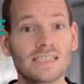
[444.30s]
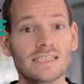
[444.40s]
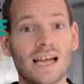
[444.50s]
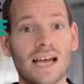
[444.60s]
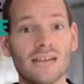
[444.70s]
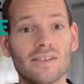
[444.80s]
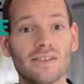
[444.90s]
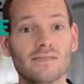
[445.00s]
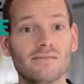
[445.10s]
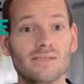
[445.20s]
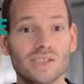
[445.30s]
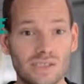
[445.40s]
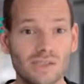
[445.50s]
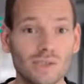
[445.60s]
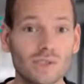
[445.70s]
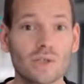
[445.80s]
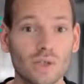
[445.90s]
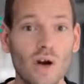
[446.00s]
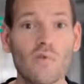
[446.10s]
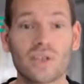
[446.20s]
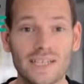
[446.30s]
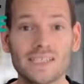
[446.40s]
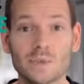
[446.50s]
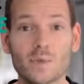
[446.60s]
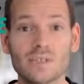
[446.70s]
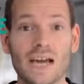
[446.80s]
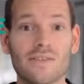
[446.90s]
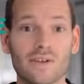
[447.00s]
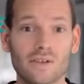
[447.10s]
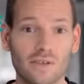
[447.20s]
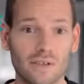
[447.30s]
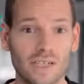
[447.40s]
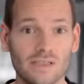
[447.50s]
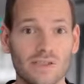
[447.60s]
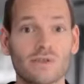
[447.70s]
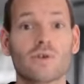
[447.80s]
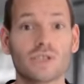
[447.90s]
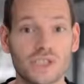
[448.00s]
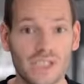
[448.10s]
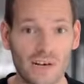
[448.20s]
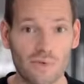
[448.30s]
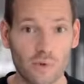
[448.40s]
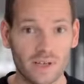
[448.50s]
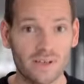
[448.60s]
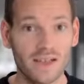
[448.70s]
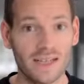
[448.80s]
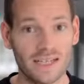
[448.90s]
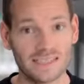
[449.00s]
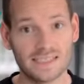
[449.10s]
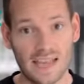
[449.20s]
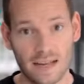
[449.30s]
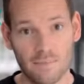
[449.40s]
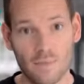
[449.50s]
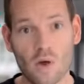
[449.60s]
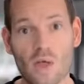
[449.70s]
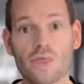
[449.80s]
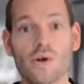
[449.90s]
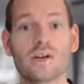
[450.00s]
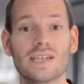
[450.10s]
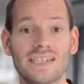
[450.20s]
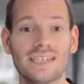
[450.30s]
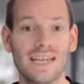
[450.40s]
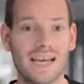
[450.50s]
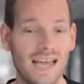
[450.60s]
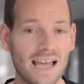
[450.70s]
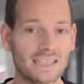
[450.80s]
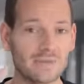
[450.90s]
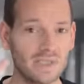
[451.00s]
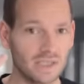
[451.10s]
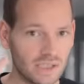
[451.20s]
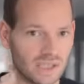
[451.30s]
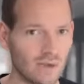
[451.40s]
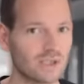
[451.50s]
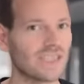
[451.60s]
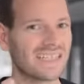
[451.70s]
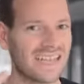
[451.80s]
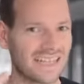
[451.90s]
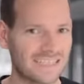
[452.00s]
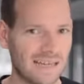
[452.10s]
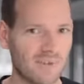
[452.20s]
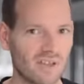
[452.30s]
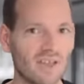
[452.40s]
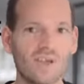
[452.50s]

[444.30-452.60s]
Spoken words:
then they're just going to go for the easy route and they're not going to share for it instead. Thirdly, it has to be socially accepted